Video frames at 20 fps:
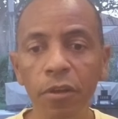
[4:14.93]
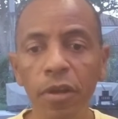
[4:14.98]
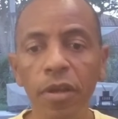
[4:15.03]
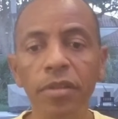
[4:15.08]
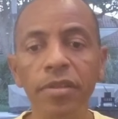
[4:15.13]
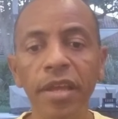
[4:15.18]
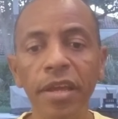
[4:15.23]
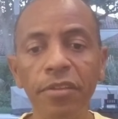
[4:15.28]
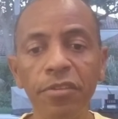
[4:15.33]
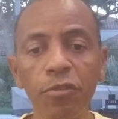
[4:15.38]

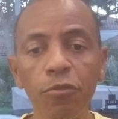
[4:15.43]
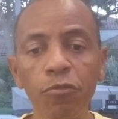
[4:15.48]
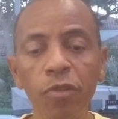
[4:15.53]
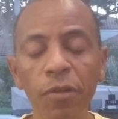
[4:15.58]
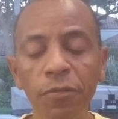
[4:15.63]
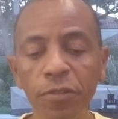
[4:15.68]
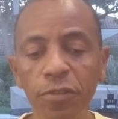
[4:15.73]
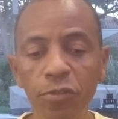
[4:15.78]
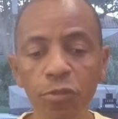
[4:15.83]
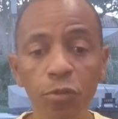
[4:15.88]
that's in
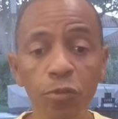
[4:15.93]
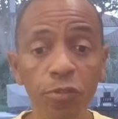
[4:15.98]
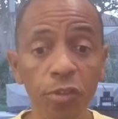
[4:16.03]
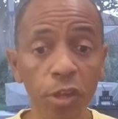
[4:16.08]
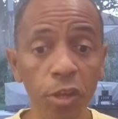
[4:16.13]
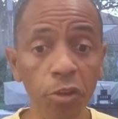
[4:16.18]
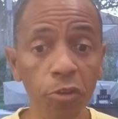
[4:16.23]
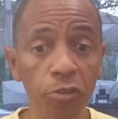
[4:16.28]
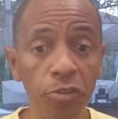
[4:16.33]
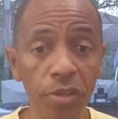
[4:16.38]
reference to
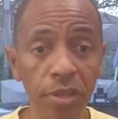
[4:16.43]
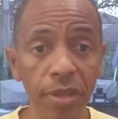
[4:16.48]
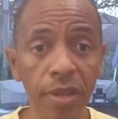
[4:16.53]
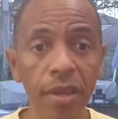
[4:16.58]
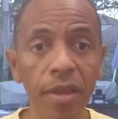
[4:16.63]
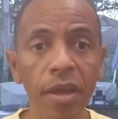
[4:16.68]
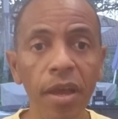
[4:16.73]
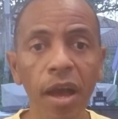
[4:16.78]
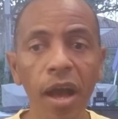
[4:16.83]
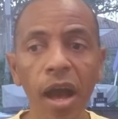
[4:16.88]
security.
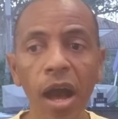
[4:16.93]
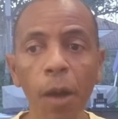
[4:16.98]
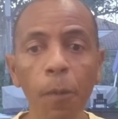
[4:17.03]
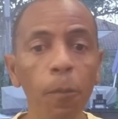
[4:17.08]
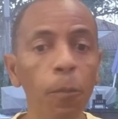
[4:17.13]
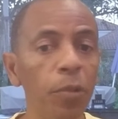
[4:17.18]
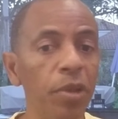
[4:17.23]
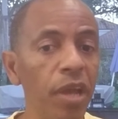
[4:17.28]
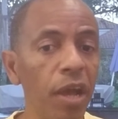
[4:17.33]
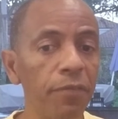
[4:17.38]

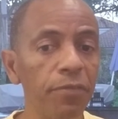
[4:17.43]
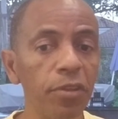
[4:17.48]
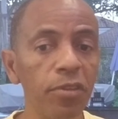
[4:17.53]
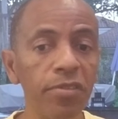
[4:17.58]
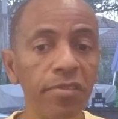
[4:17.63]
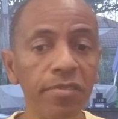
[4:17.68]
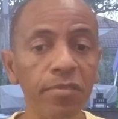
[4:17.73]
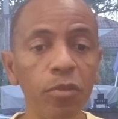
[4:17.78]
We have to